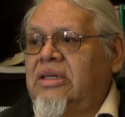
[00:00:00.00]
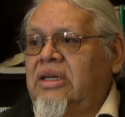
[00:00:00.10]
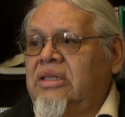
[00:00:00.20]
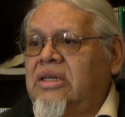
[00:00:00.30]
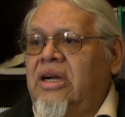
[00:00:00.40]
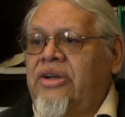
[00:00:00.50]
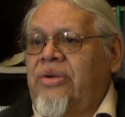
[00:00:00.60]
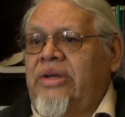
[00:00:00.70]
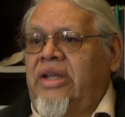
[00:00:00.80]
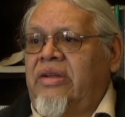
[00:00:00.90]
It's hard
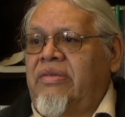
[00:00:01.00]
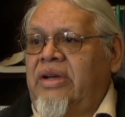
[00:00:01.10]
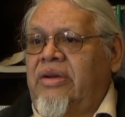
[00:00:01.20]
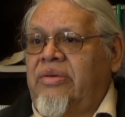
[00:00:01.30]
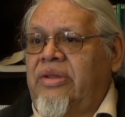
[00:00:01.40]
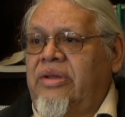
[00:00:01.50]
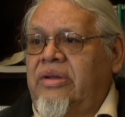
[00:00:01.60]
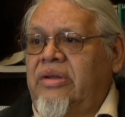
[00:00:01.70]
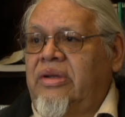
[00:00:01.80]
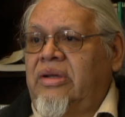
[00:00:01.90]
to identify with
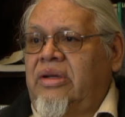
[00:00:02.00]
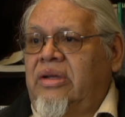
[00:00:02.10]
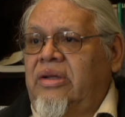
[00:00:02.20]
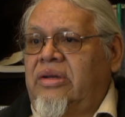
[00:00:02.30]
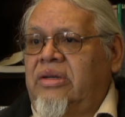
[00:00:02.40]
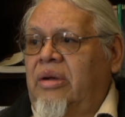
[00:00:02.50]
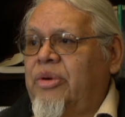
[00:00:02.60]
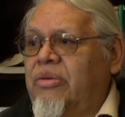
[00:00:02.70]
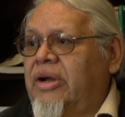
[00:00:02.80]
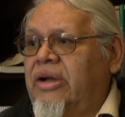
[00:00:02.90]

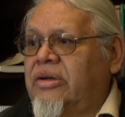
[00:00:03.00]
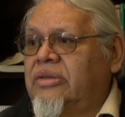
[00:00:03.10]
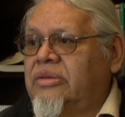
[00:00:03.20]
Tupperware.